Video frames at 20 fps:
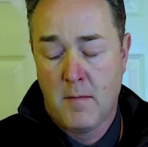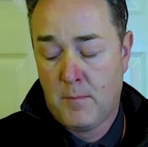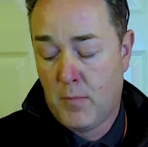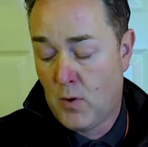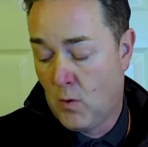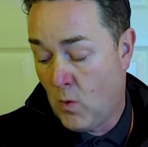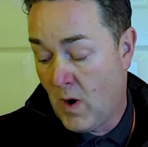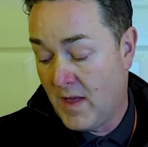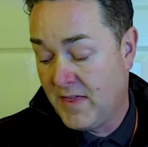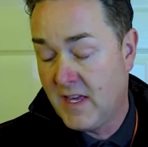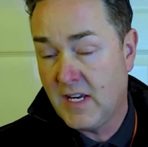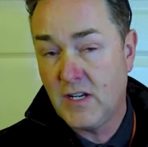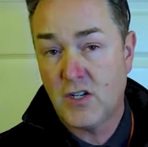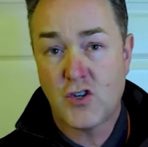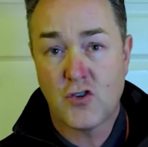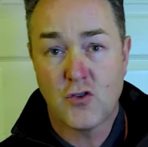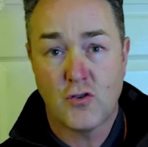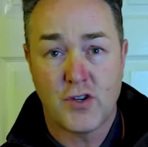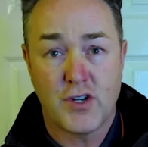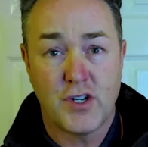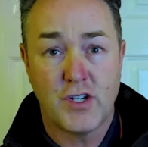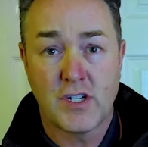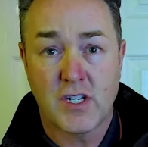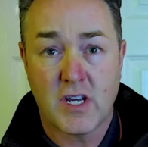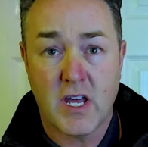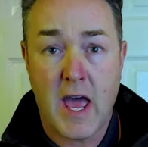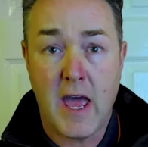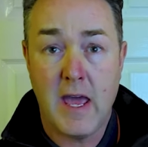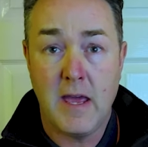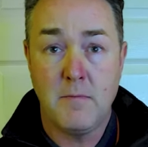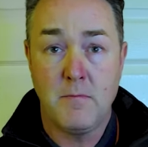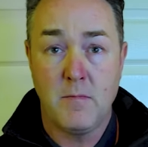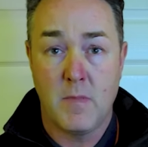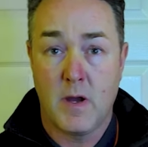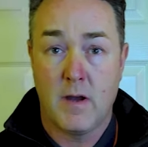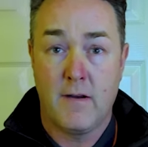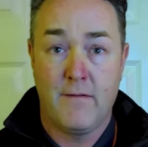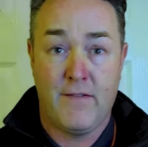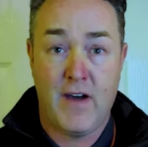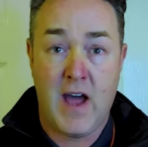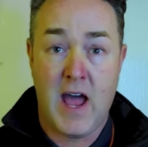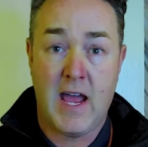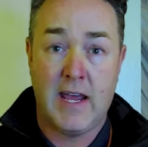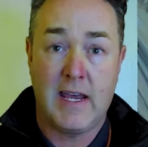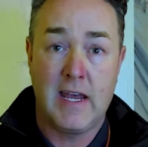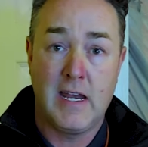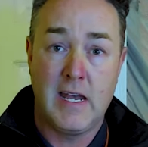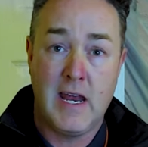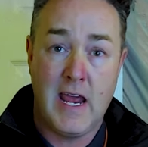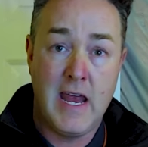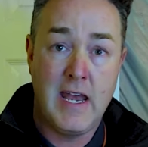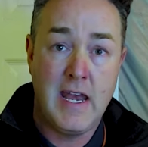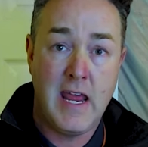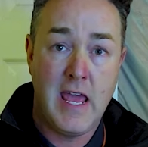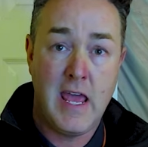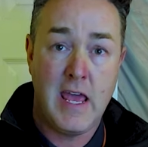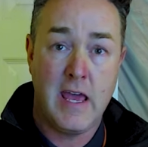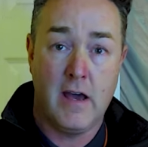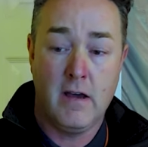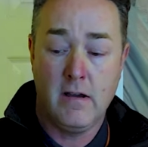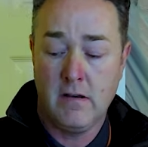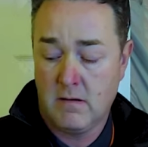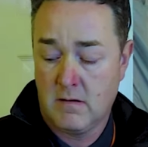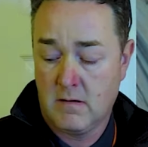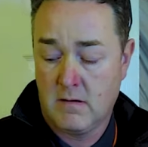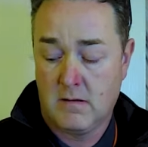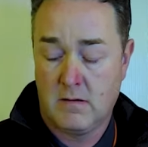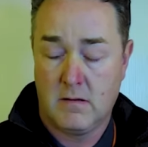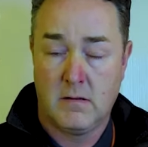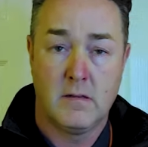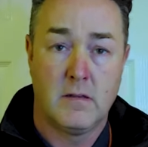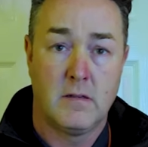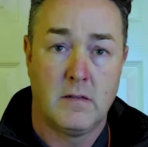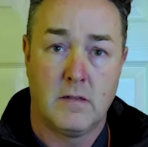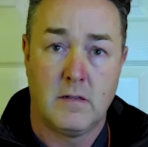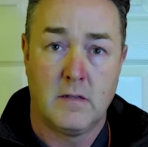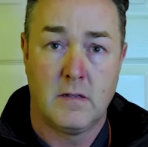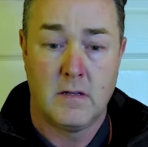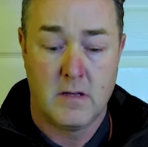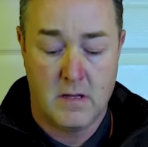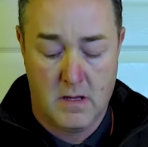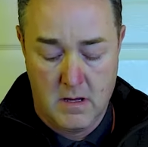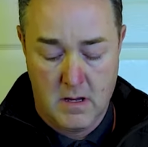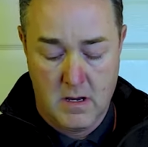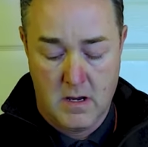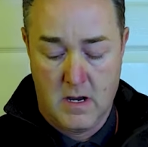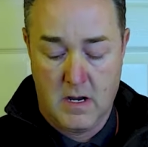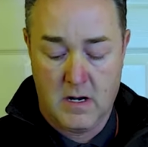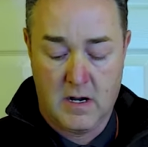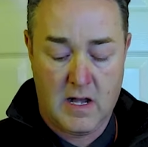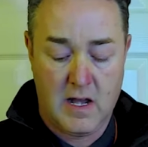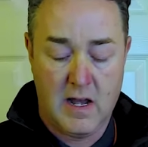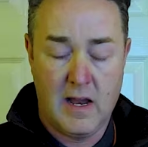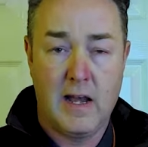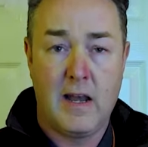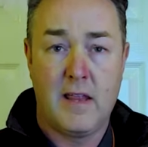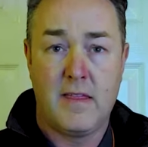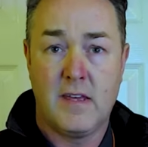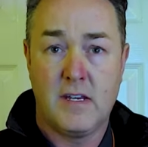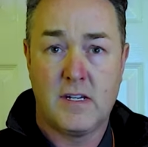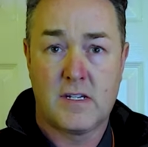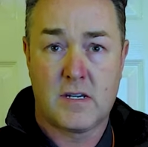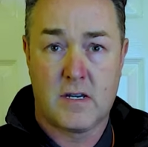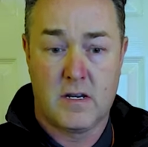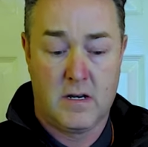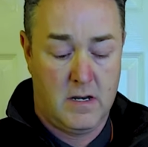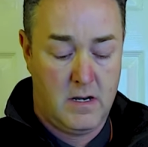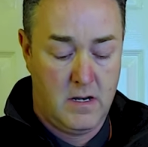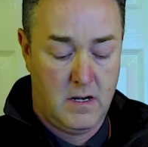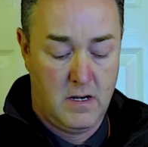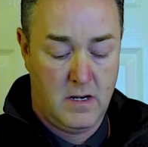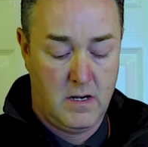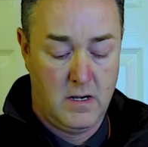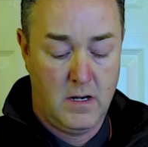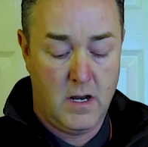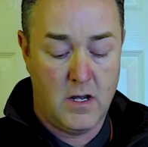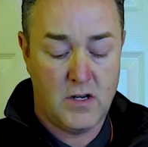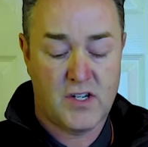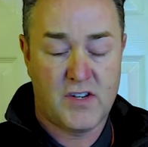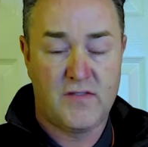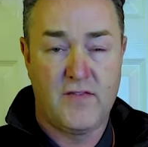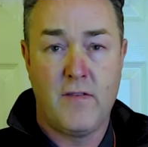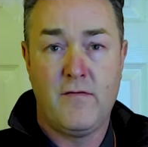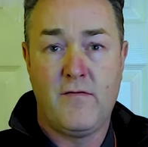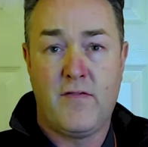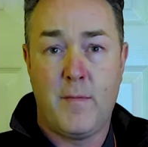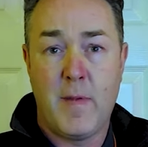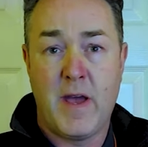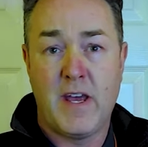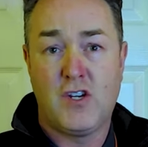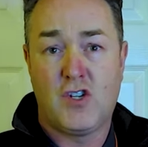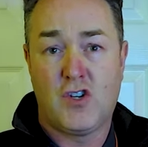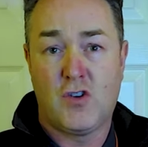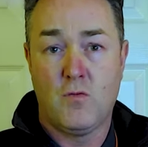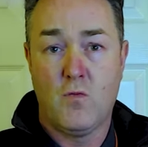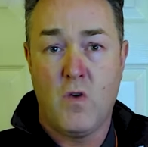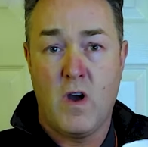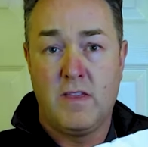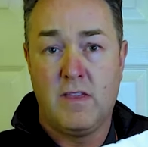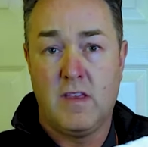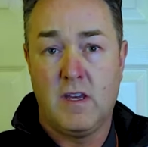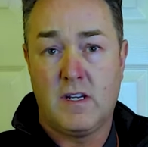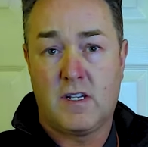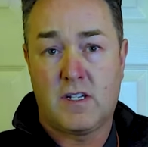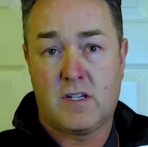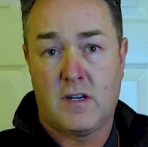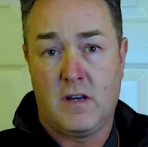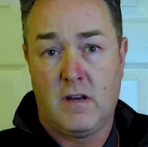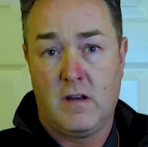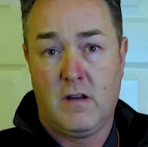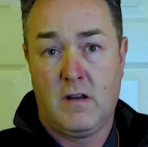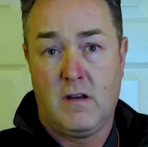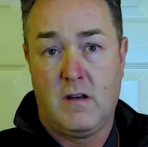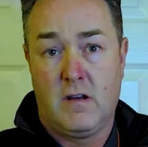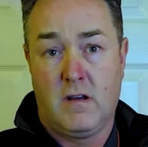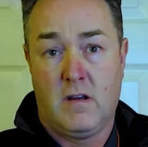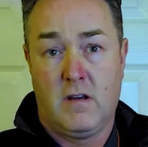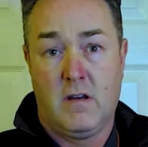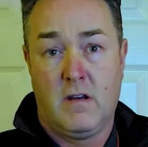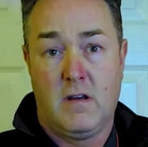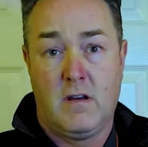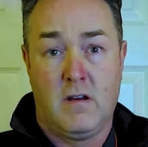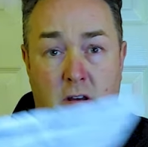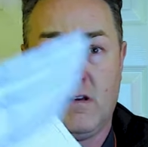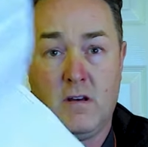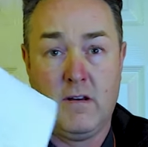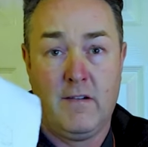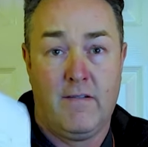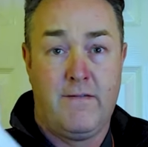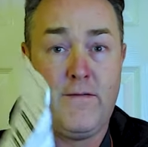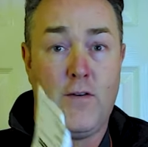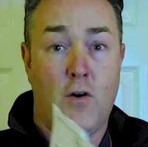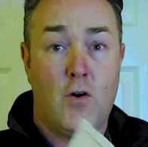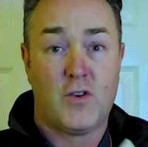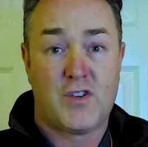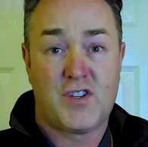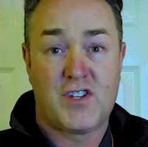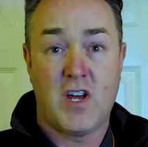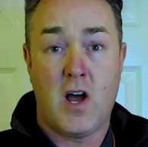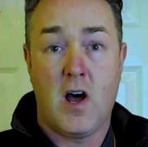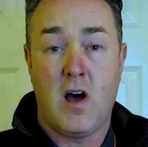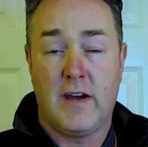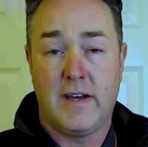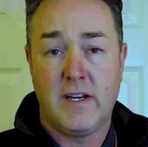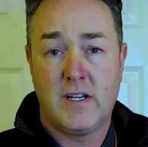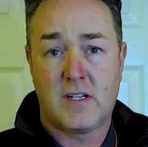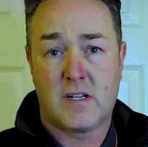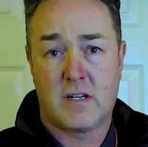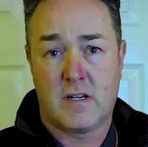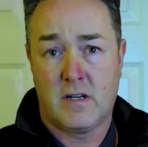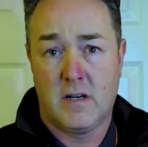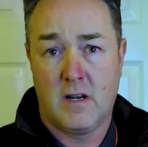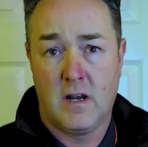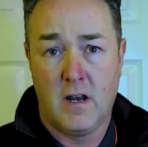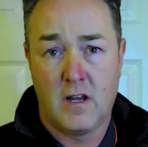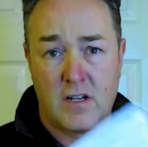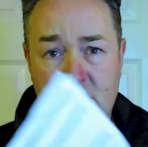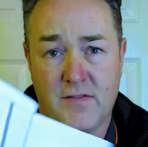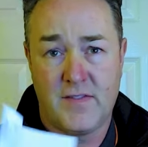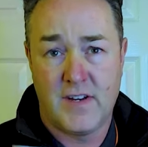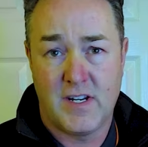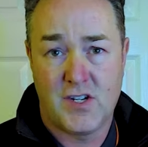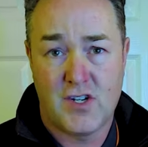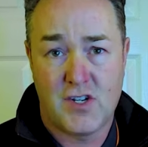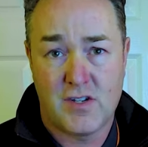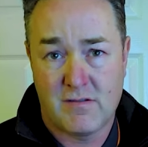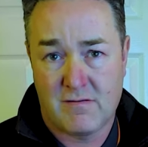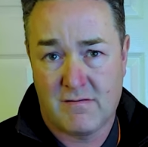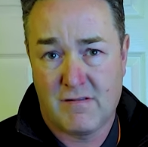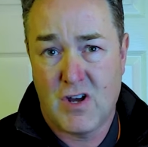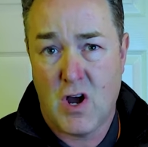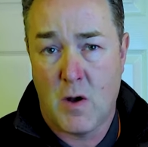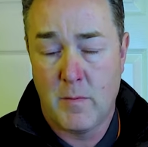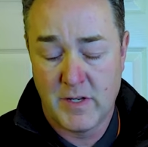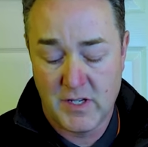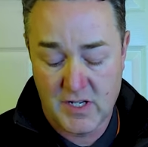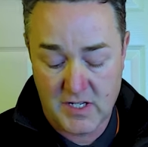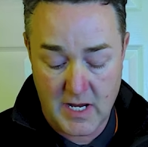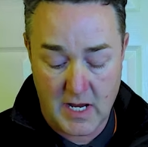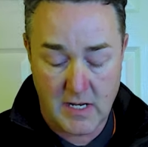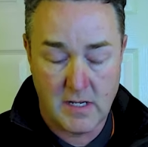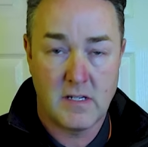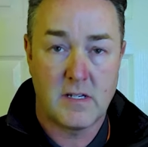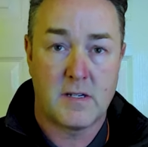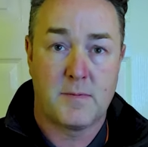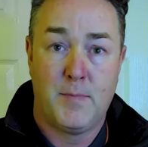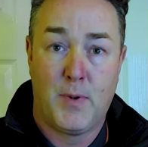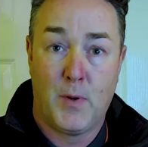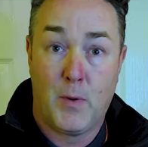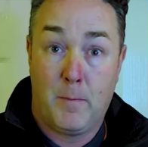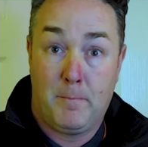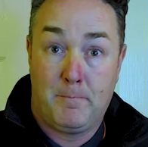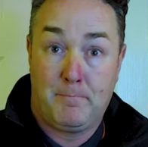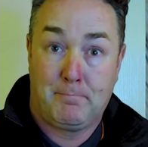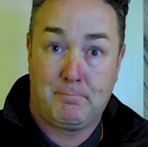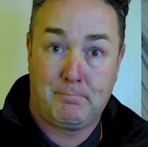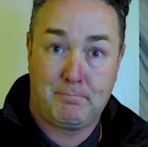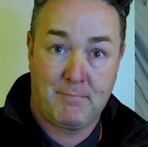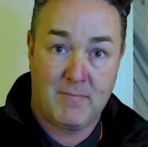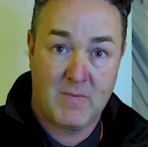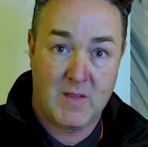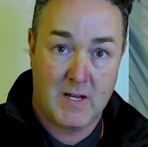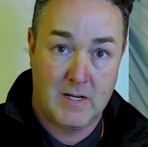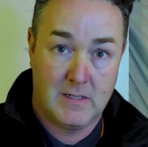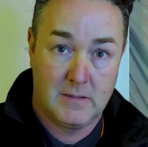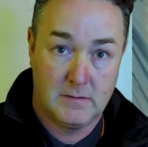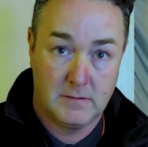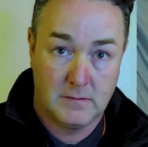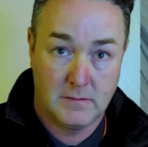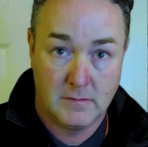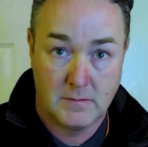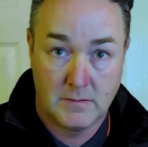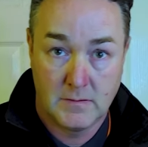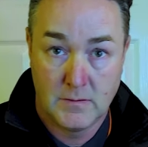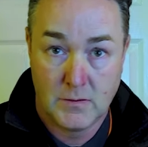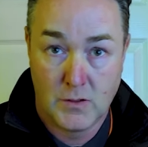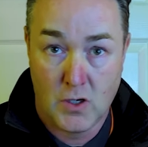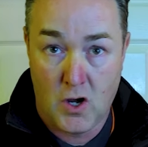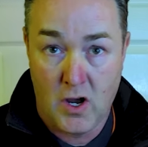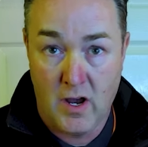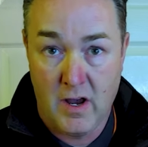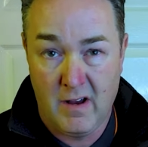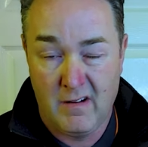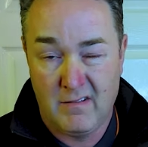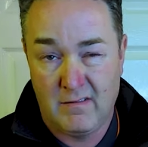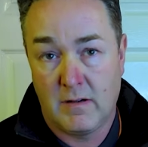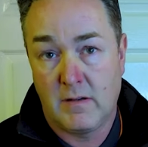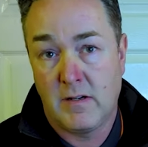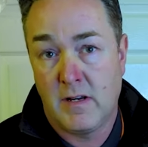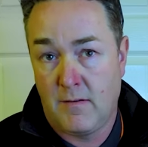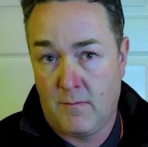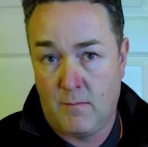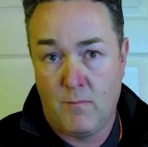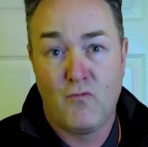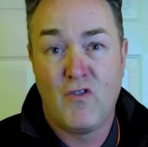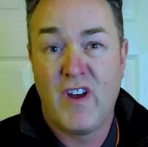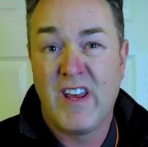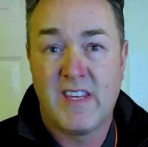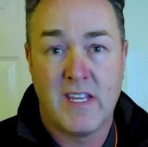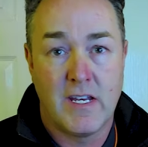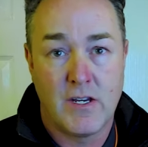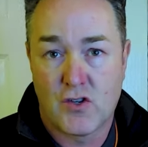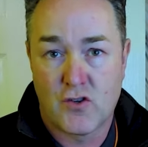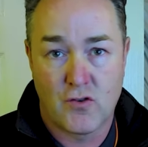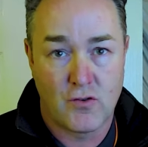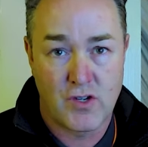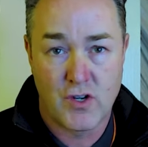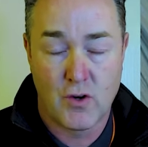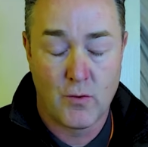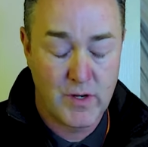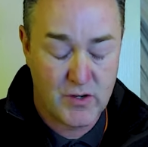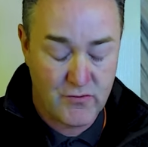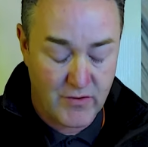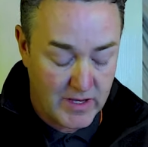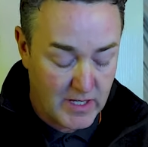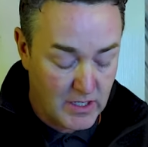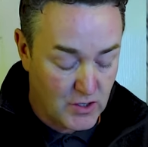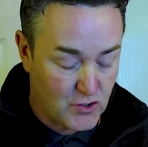But when the instructions came for hanging in here, and clearly there's lots of information when there's four sides, a lot of it's common sense, but not read the instructions, always read the